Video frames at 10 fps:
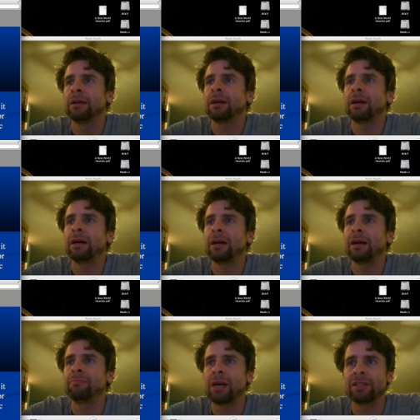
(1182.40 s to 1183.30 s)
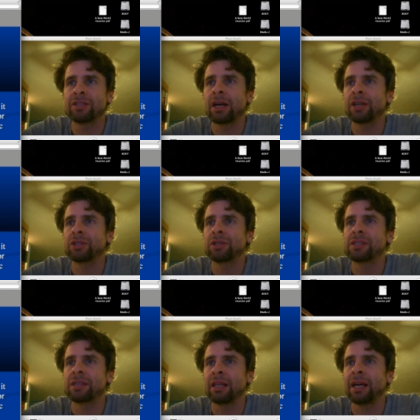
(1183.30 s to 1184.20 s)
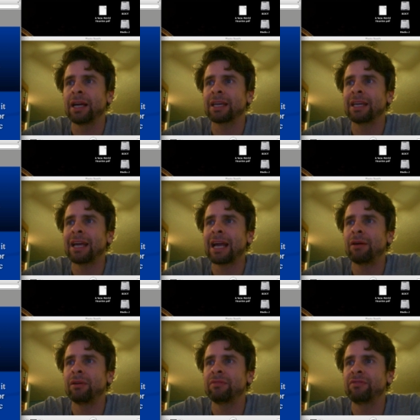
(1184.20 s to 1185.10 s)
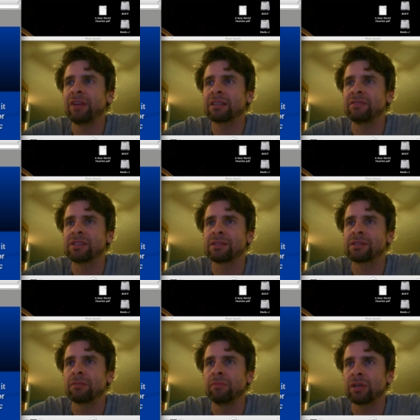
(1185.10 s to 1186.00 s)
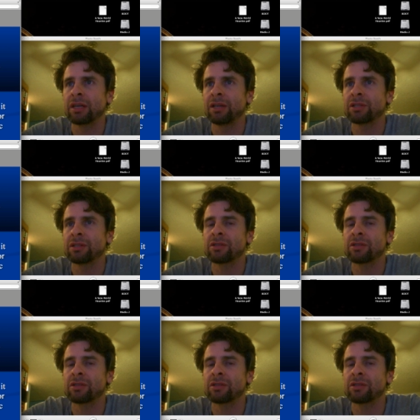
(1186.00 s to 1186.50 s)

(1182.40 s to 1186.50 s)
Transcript: montages, and the like, and how effective is this communication?